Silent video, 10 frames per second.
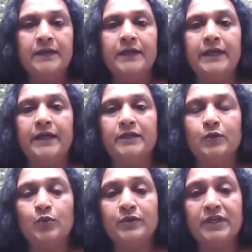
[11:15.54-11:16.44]
and
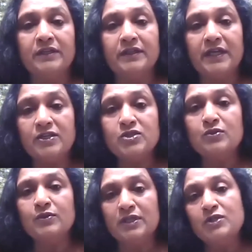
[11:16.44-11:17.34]
who can get
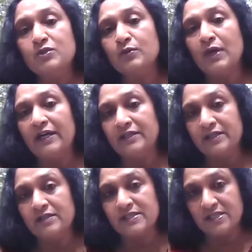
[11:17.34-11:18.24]
you into
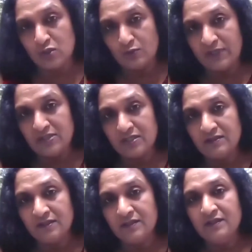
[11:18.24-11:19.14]
ideal situation
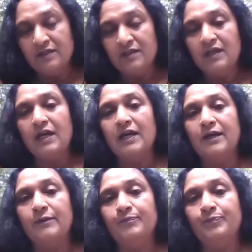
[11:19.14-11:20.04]

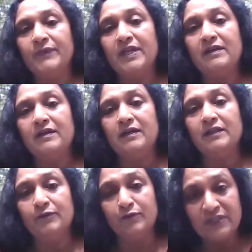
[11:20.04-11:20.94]
mm-hmm. um, uh,
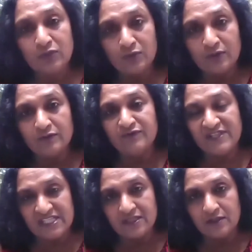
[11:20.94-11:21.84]
with your
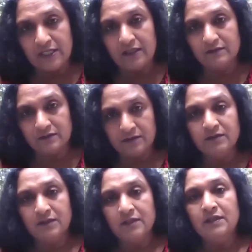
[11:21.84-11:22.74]
physical health
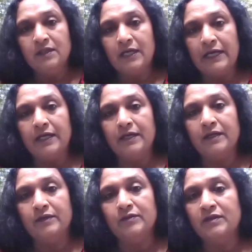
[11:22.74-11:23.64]

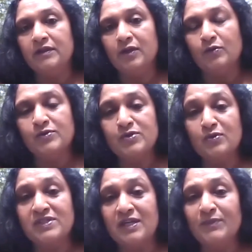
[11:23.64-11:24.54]
uh, you know so
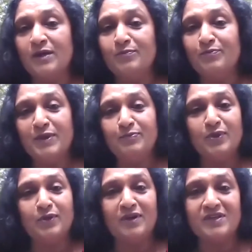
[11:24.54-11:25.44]
sometimes people
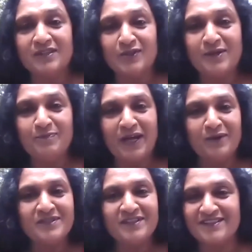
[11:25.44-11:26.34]
lost 30
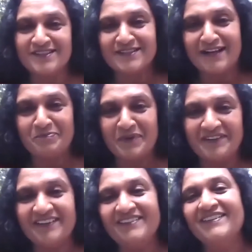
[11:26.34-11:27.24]
pounds and just got
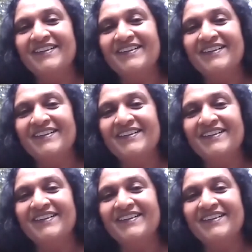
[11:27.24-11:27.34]
pregnant